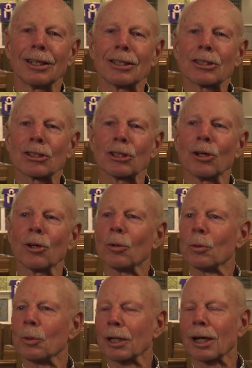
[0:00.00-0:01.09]
So
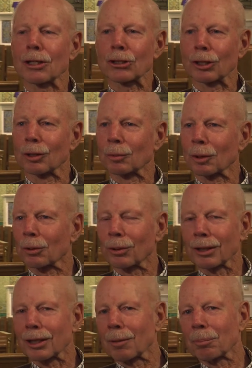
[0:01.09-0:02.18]
when our children were
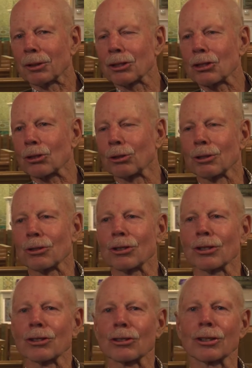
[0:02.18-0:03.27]
growing up in this church,
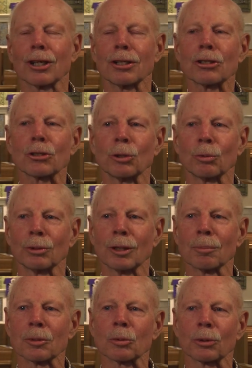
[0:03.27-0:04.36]
the Sunday school
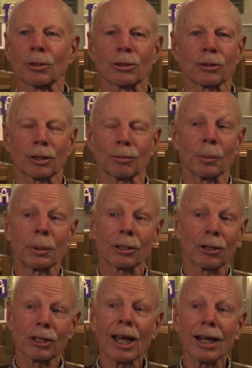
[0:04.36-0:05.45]
rooms were sort of what we
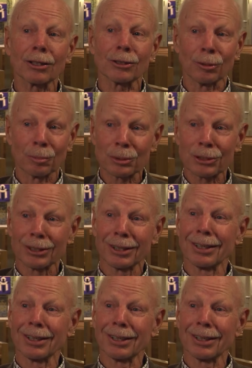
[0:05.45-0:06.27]
call the catacombs.